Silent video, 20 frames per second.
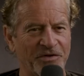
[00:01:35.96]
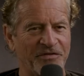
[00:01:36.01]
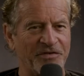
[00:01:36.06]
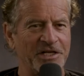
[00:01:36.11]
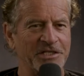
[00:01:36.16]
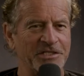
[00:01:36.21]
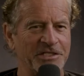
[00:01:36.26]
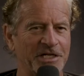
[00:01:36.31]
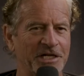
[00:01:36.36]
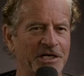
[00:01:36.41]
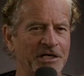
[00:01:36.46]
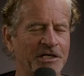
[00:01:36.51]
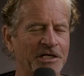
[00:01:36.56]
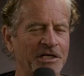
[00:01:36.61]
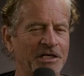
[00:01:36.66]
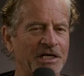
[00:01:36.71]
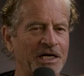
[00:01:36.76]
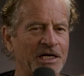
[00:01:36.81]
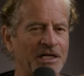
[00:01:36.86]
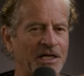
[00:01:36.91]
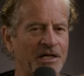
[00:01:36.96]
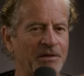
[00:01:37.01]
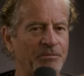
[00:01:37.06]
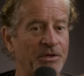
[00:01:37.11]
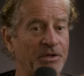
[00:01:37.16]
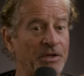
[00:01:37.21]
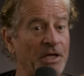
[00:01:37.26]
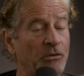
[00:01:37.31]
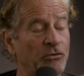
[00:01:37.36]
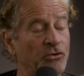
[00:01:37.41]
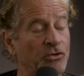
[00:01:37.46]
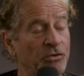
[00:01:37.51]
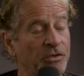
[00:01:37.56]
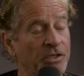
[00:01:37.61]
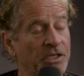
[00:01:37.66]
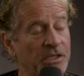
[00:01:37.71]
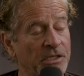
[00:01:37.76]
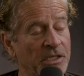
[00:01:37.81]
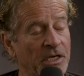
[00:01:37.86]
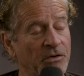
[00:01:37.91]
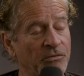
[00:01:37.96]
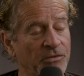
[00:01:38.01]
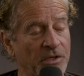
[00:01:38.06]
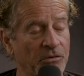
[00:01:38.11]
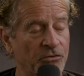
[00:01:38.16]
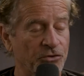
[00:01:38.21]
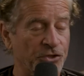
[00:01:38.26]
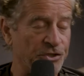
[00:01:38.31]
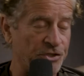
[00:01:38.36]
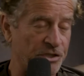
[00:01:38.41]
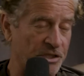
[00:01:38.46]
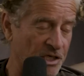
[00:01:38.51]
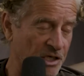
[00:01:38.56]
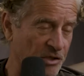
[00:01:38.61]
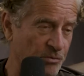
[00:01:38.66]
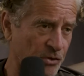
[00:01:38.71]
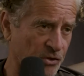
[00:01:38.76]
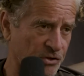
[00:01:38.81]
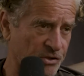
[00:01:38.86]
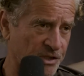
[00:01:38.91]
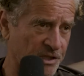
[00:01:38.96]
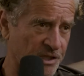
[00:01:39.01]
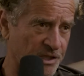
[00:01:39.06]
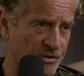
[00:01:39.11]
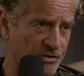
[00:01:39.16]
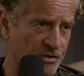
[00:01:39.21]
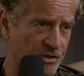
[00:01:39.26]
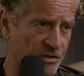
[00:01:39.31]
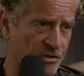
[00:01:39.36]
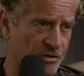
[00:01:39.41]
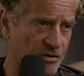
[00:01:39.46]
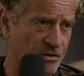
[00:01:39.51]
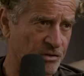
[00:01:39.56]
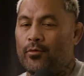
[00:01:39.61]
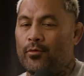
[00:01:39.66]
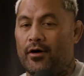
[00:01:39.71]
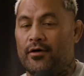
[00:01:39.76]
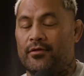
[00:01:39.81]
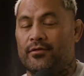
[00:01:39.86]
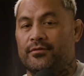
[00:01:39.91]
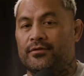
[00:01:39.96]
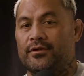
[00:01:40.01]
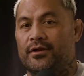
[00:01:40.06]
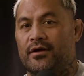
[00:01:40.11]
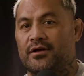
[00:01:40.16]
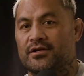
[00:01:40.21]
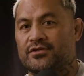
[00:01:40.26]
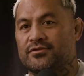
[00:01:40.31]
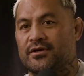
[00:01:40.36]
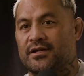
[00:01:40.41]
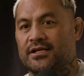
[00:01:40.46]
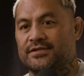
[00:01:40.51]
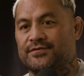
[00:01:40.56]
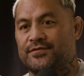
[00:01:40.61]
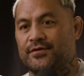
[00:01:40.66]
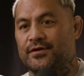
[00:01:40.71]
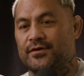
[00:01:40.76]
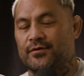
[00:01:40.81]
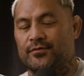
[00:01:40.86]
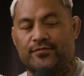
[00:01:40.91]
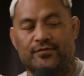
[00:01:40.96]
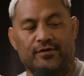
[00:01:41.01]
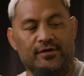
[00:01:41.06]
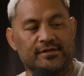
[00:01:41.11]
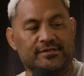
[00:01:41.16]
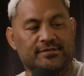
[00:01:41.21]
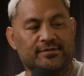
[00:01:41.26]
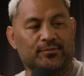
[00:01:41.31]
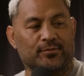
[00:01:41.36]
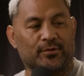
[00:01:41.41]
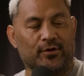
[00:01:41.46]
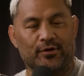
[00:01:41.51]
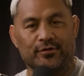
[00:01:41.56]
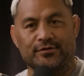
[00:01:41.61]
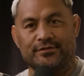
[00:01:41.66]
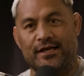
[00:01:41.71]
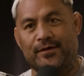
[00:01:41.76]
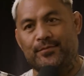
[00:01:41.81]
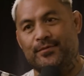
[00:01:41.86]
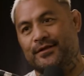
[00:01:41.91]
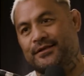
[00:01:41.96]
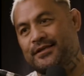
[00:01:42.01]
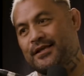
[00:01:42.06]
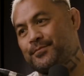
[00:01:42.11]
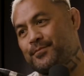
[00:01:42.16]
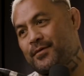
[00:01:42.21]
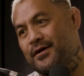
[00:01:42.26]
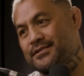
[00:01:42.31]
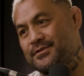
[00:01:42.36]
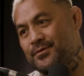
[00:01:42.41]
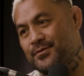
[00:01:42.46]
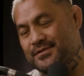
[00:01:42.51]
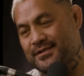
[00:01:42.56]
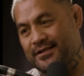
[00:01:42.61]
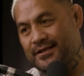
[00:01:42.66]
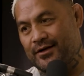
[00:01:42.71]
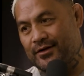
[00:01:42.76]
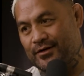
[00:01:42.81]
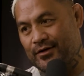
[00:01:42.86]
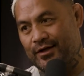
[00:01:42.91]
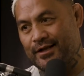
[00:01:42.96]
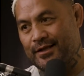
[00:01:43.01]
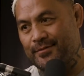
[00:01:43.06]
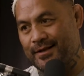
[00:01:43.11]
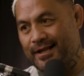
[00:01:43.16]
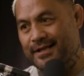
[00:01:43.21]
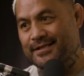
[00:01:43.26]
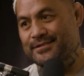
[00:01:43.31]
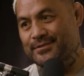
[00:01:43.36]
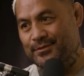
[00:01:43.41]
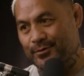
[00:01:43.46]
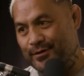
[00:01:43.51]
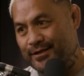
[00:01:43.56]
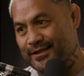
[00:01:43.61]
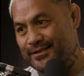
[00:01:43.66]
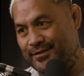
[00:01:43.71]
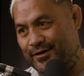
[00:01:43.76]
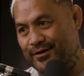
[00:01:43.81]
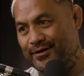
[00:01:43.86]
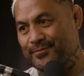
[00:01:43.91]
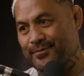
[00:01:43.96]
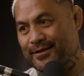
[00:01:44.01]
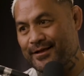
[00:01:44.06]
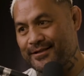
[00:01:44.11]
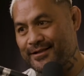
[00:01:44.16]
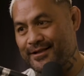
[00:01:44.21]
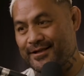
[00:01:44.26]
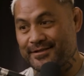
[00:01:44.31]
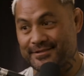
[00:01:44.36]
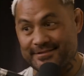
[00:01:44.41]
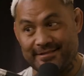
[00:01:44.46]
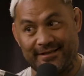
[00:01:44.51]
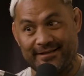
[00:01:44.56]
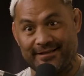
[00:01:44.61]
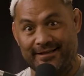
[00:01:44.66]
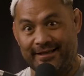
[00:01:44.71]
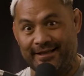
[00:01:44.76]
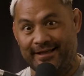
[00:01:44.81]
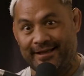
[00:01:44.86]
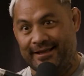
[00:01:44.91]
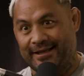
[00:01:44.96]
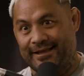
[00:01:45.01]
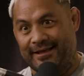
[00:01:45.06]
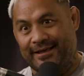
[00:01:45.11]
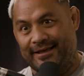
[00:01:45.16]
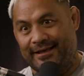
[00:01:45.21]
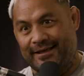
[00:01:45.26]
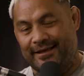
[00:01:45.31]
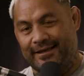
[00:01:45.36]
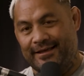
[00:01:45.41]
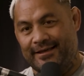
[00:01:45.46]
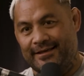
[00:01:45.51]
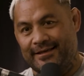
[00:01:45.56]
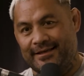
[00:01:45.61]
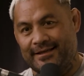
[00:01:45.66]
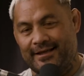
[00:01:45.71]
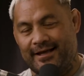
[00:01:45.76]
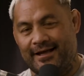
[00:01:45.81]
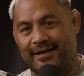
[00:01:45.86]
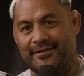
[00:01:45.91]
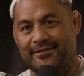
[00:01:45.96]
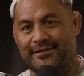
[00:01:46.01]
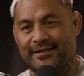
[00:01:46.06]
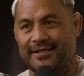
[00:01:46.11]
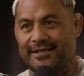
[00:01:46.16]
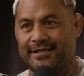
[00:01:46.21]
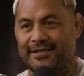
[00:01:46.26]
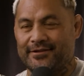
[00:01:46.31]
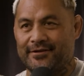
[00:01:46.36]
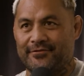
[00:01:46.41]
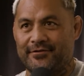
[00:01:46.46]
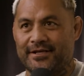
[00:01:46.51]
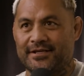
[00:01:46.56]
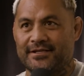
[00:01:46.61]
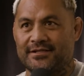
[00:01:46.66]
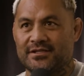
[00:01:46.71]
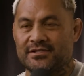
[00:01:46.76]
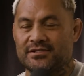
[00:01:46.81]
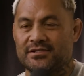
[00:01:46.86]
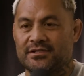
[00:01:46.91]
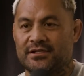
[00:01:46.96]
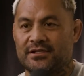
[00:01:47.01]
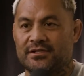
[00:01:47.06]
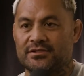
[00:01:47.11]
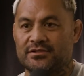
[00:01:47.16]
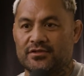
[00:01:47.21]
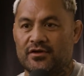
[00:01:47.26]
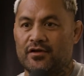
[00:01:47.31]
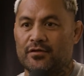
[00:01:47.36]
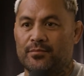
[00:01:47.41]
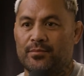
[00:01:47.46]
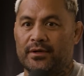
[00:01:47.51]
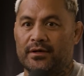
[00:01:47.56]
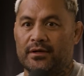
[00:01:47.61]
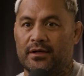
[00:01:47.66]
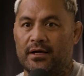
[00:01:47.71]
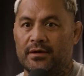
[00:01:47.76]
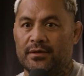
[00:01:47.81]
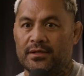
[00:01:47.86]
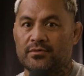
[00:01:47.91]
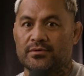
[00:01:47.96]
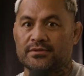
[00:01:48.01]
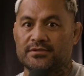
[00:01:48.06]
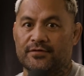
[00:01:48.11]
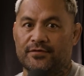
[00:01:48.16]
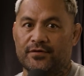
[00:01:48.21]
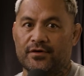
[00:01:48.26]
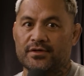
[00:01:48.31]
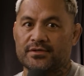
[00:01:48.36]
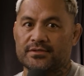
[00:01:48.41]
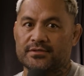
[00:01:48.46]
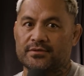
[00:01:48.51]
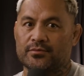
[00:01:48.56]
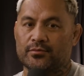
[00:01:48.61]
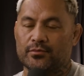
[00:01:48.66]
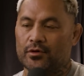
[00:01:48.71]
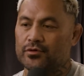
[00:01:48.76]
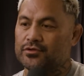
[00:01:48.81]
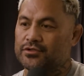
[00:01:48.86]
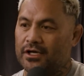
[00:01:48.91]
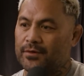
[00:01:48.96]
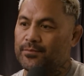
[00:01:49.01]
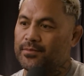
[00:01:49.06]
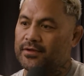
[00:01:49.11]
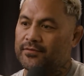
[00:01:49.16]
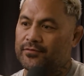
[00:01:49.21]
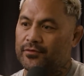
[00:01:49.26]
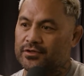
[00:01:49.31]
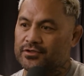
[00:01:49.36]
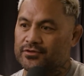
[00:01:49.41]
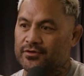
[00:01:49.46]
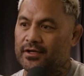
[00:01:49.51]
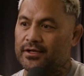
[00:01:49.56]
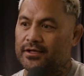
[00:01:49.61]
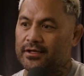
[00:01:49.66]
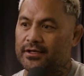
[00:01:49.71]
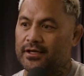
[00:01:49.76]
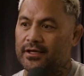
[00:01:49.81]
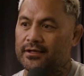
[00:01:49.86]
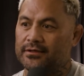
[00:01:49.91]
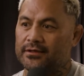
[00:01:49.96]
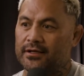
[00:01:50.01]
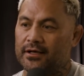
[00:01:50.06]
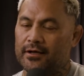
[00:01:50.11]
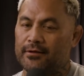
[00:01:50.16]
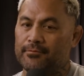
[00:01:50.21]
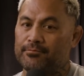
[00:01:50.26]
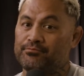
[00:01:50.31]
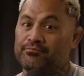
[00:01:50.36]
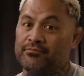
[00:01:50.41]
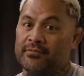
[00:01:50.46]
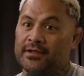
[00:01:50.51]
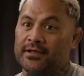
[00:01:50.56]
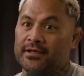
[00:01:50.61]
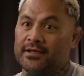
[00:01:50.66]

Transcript: pretty fancy now. And but they were teaching kickboxing there. So. Well, Australia's first world champion kickboxer was a guy named Alex Toy, a Tongan man. Yeah, I don't think he got the recognition he deserved, but he was the first world champion for Australia, and